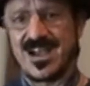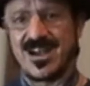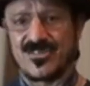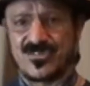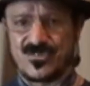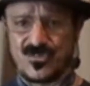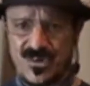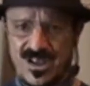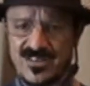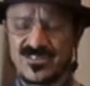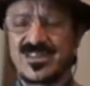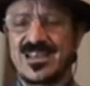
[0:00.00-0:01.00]
our
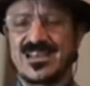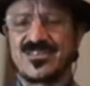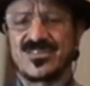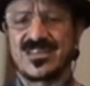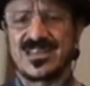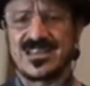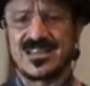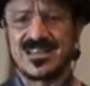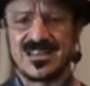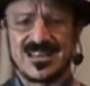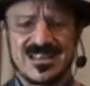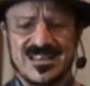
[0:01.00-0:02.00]
trust as a
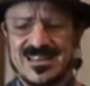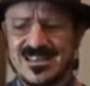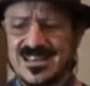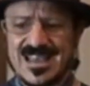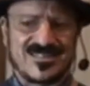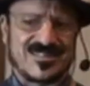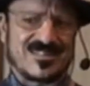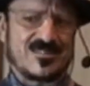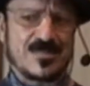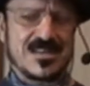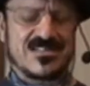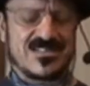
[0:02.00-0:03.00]

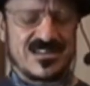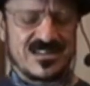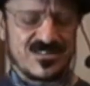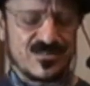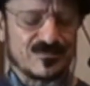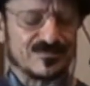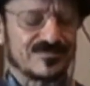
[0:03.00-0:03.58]
species.